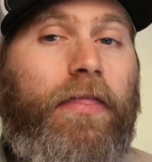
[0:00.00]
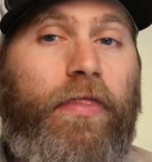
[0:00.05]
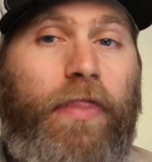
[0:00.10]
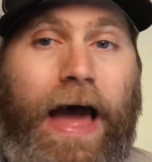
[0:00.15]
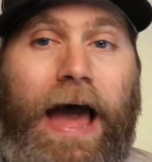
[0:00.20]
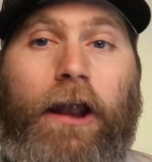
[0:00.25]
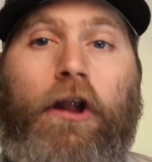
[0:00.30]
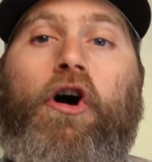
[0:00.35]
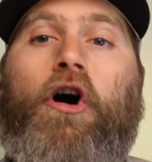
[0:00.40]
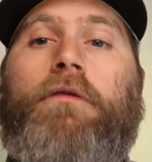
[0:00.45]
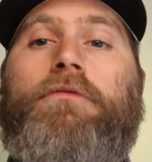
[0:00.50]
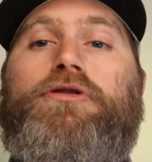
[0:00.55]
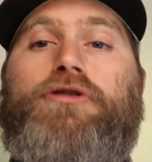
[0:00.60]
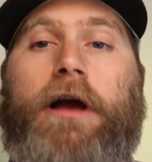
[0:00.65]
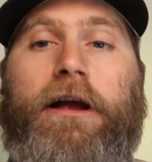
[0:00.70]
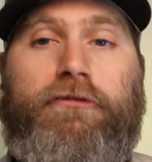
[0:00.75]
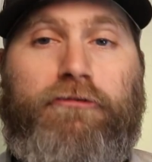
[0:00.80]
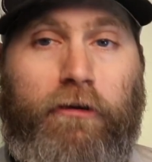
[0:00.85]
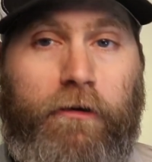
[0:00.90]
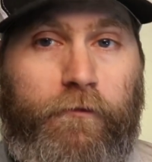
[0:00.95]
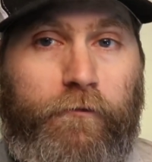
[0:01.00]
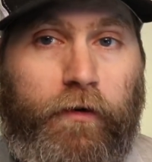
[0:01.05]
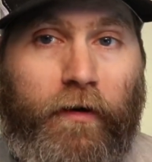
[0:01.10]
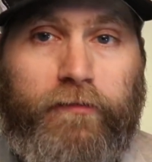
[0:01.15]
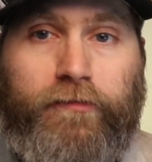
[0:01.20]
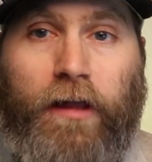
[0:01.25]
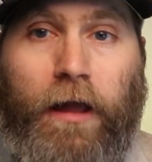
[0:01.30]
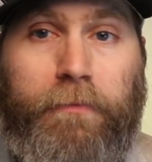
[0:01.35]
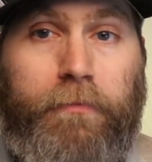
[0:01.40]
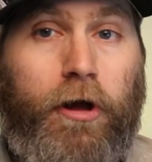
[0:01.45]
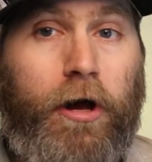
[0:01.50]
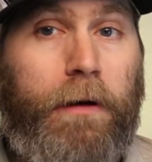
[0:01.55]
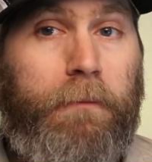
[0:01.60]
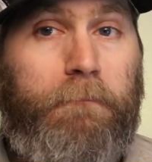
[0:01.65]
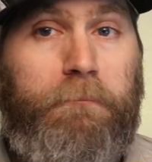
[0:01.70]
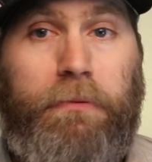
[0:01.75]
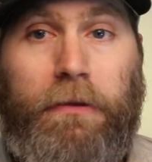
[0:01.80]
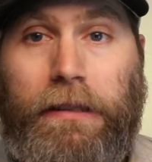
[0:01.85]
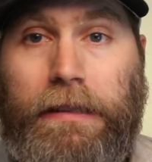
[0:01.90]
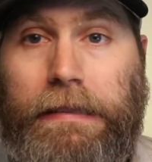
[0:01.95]
that home directory fills up
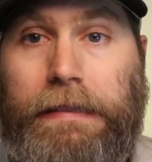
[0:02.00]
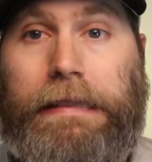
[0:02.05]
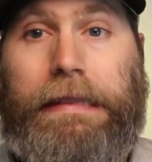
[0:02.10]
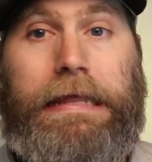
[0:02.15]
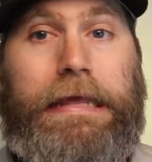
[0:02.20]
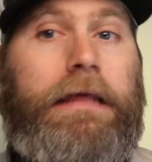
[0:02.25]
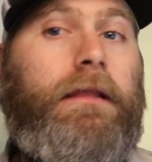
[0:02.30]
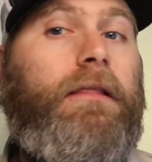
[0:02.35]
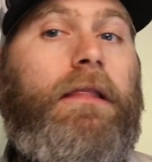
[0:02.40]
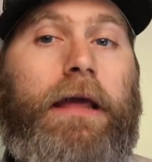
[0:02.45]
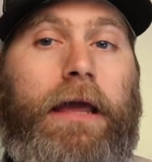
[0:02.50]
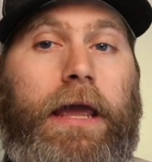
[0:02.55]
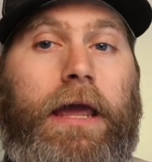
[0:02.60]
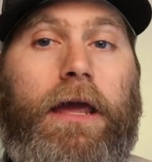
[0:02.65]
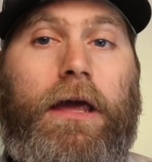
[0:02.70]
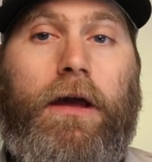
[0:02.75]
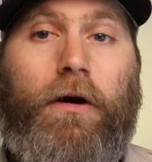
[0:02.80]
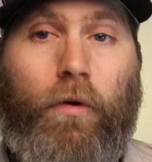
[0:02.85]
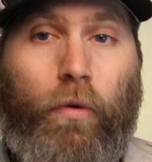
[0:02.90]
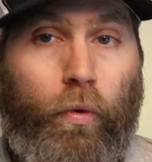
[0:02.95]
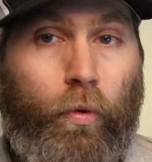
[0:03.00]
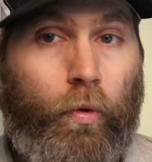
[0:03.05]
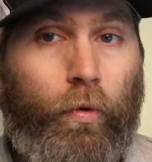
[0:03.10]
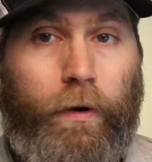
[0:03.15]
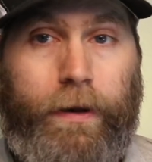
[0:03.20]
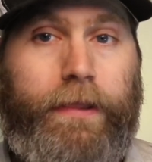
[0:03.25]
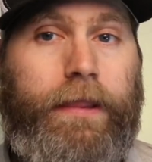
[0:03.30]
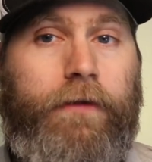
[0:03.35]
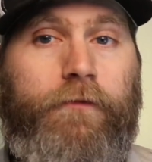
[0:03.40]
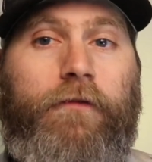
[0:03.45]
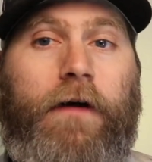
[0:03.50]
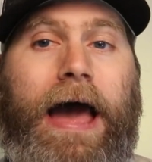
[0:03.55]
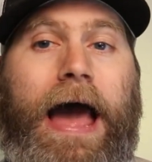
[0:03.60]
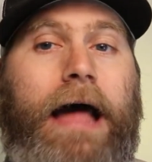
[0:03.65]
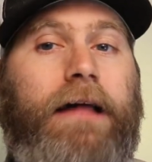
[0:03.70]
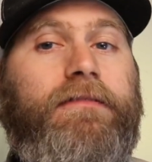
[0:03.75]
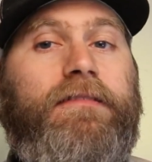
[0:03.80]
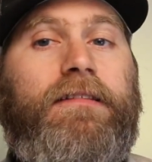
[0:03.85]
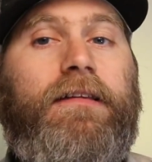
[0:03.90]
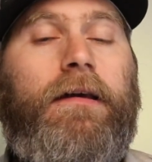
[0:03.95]
completely really
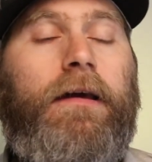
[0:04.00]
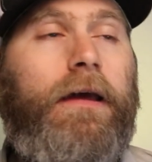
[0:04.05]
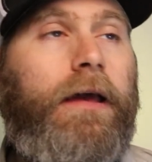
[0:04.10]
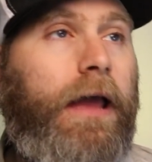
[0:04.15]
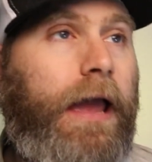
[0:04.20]
fast.